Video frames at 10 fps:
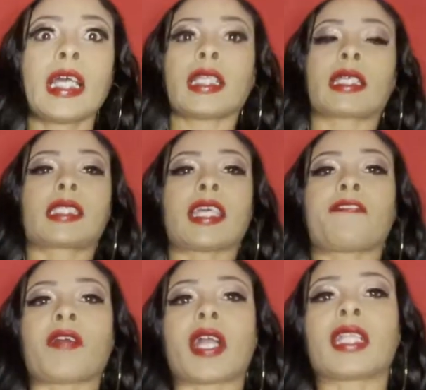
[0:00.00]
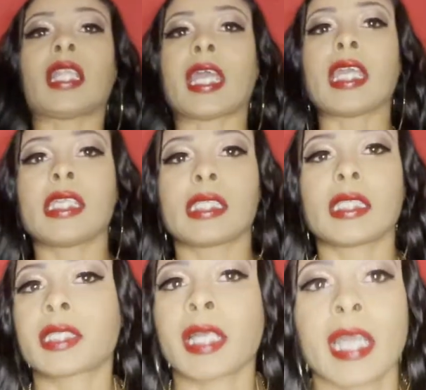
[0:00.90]
Like, Sapphire lays
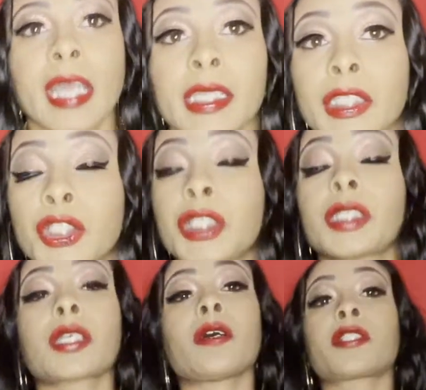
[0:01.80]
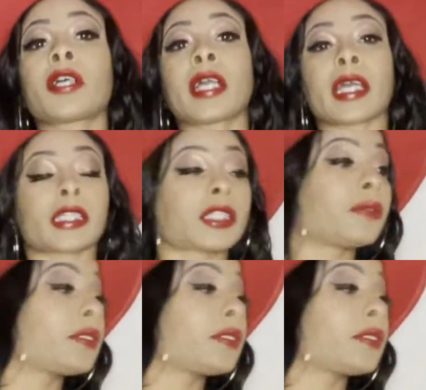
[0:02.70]
into her ass, and she scolds her ass so